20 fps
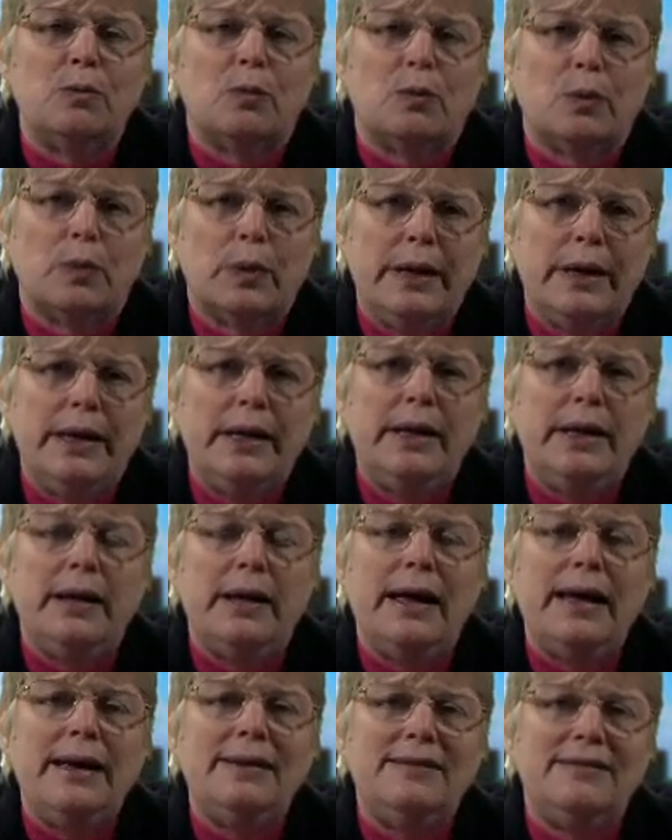
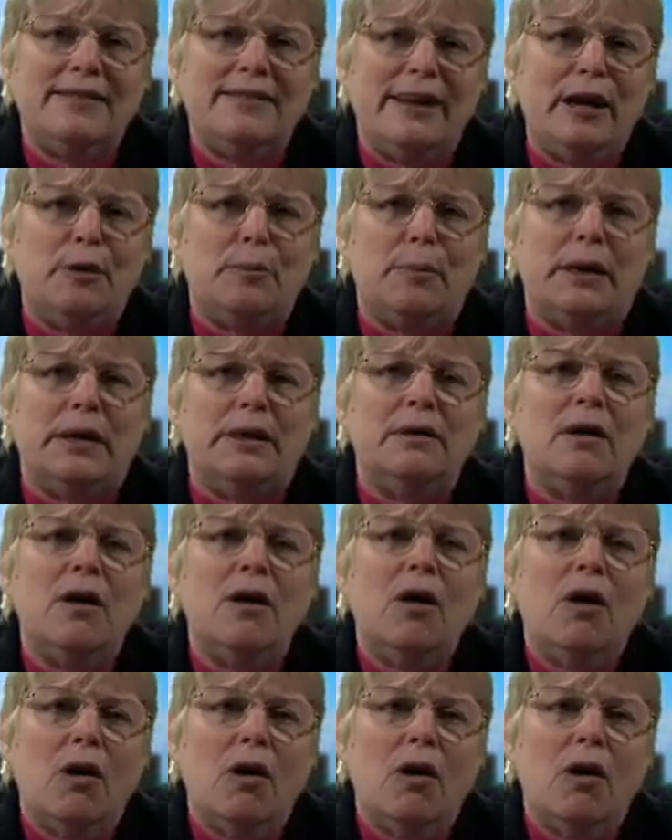re-examine